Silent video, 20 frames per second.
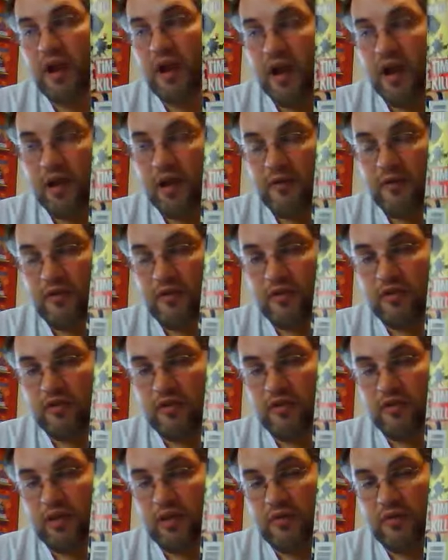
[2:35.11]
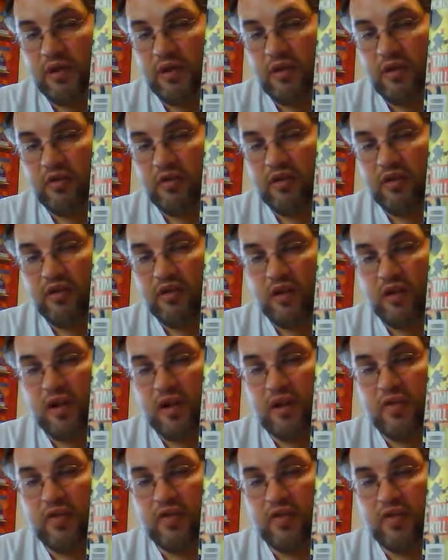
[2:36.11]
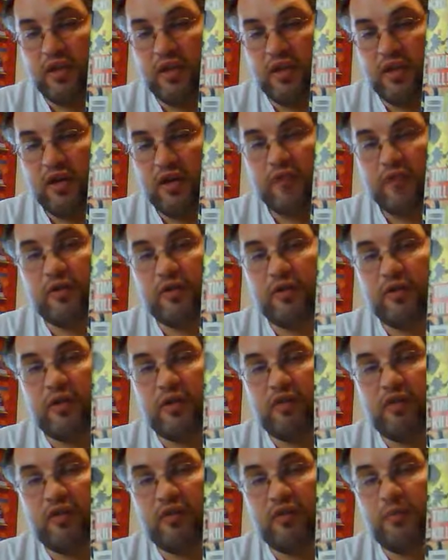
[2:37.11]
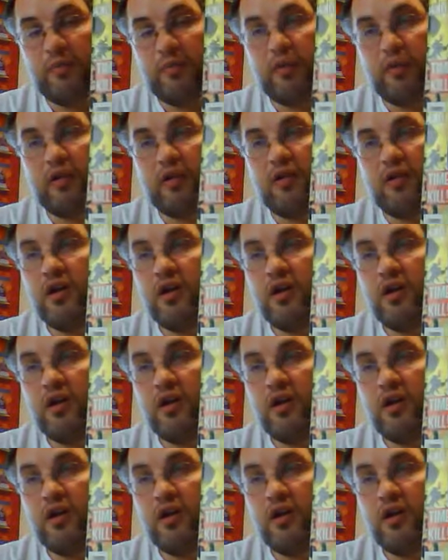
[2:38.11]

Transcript: I feel you should have the guest stars on the cover, unless it's big